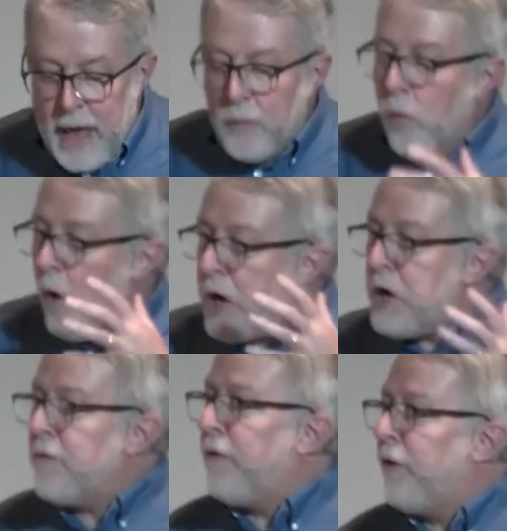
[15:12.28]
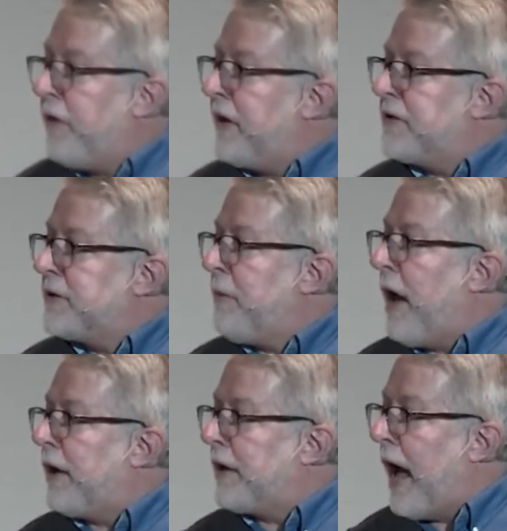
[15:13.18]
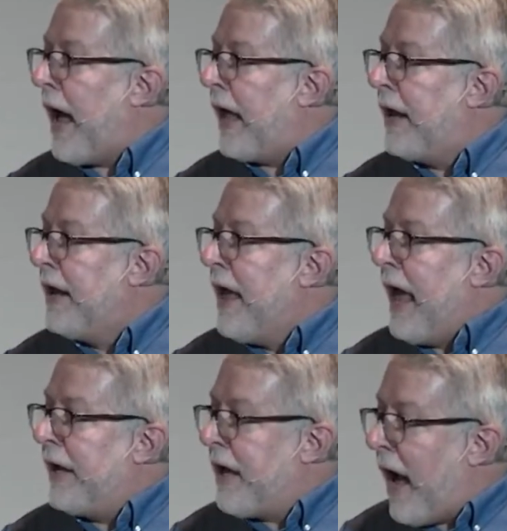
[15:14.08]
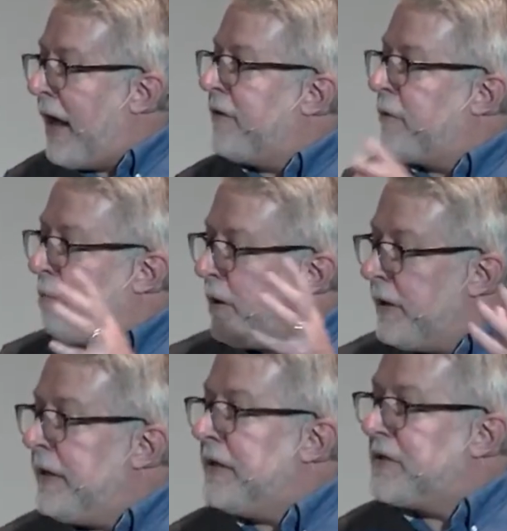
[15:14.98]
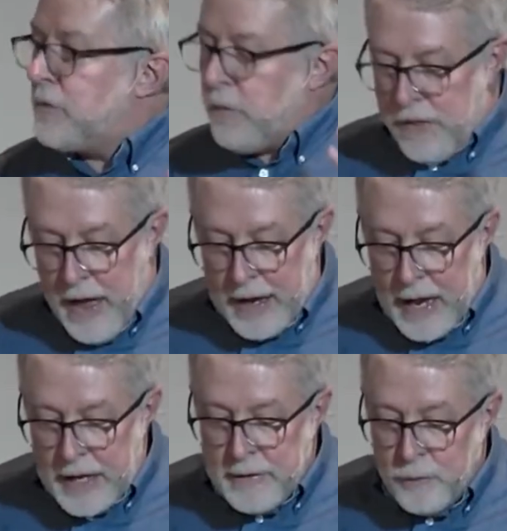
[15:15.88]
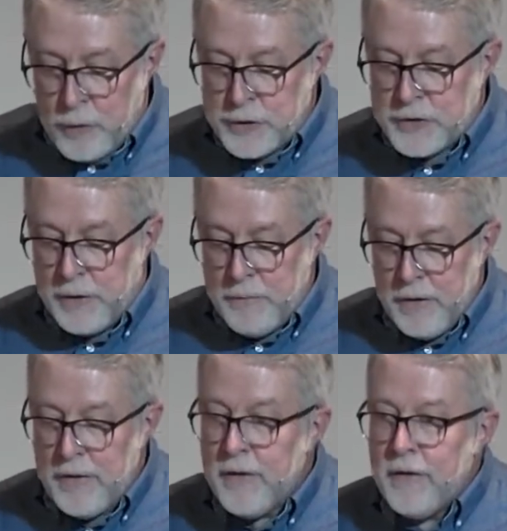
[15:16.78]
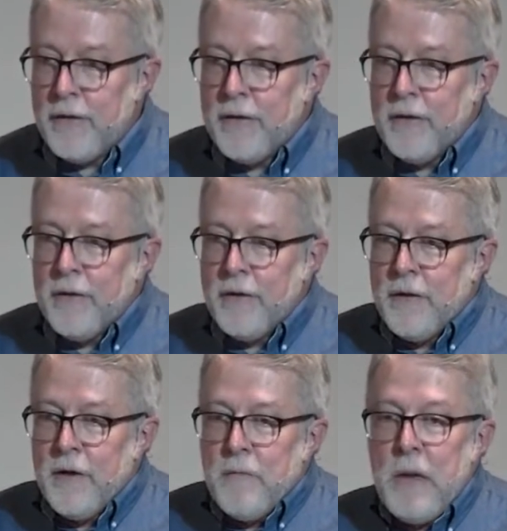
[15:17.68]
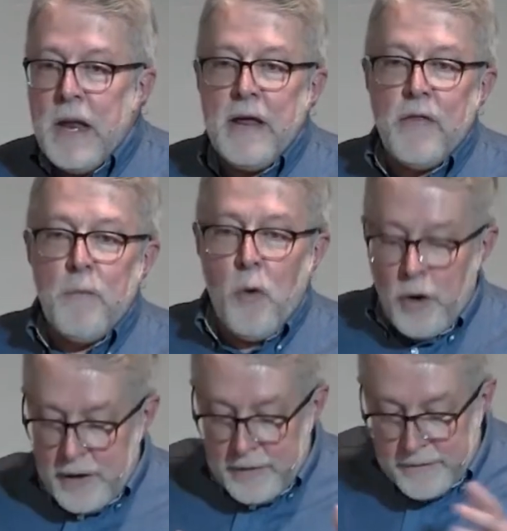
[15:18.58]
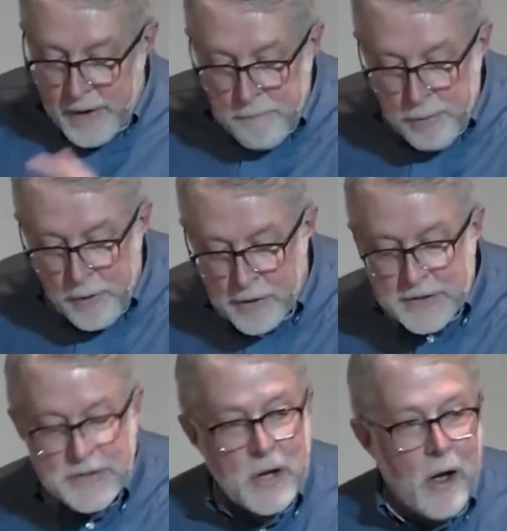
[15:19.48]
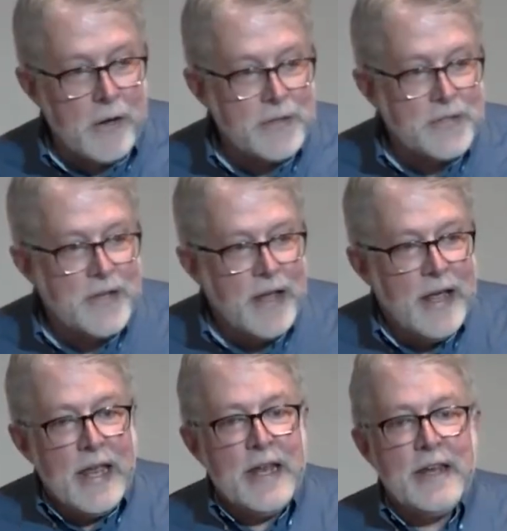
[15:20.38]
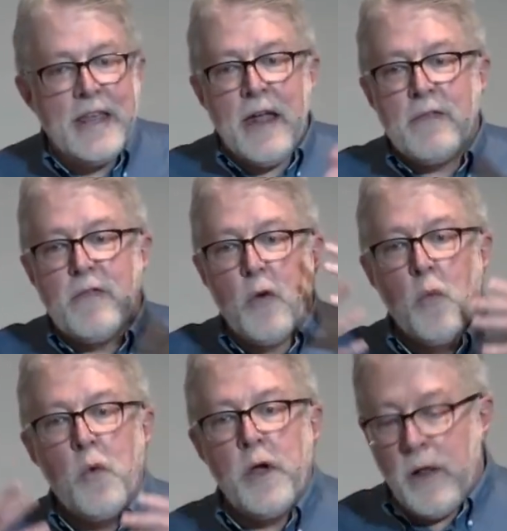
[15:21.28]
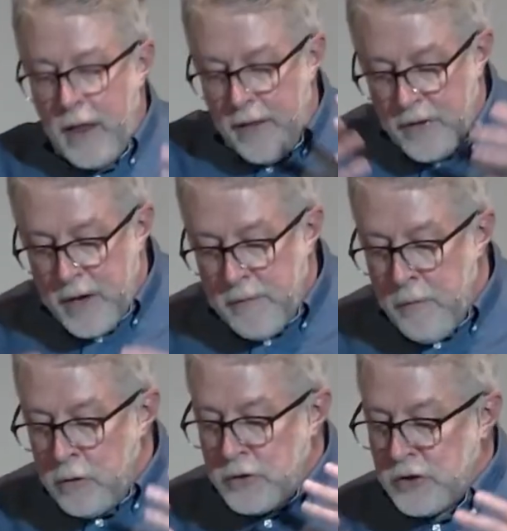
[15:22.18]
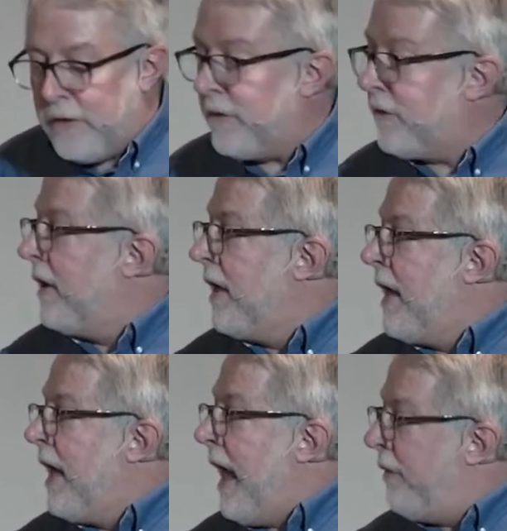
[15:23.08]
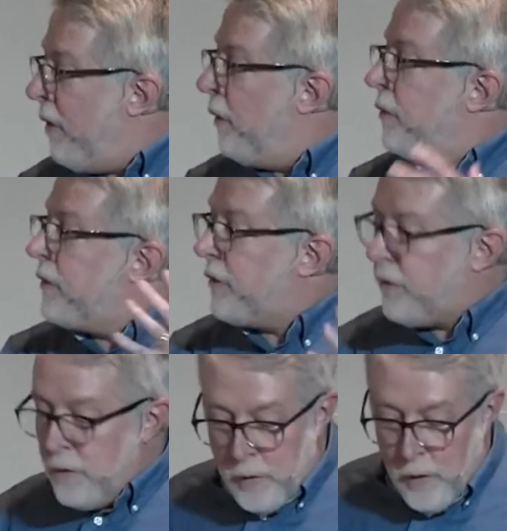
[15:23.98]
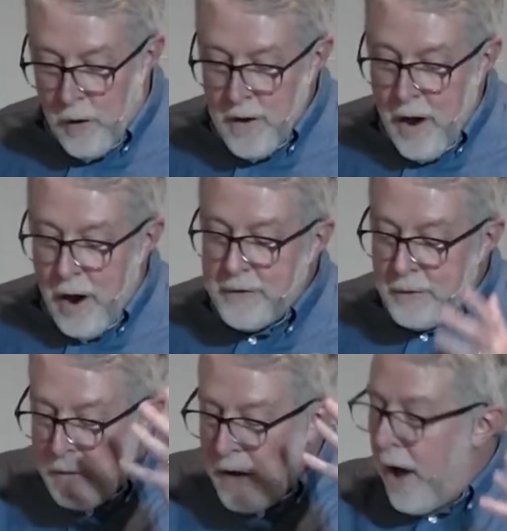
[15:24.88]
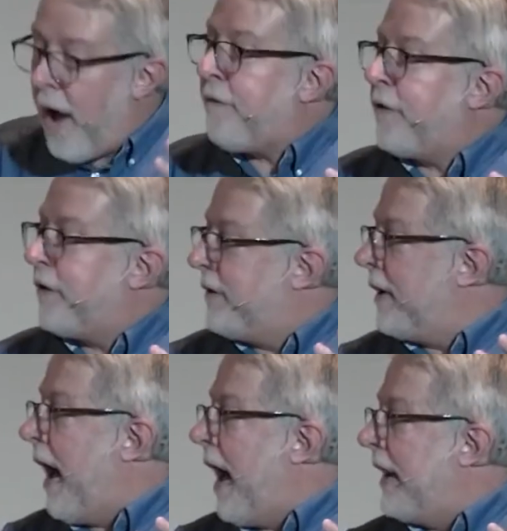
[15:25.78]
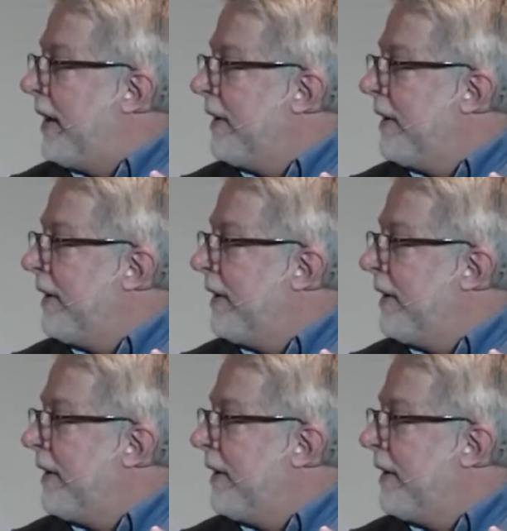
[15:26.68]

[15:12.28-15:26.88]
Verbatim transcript: and wonderful things about God, and God is pleased with that kind of worship. Many of the more contemporary songs engage the will and the emotions, and those too are to be offered to God.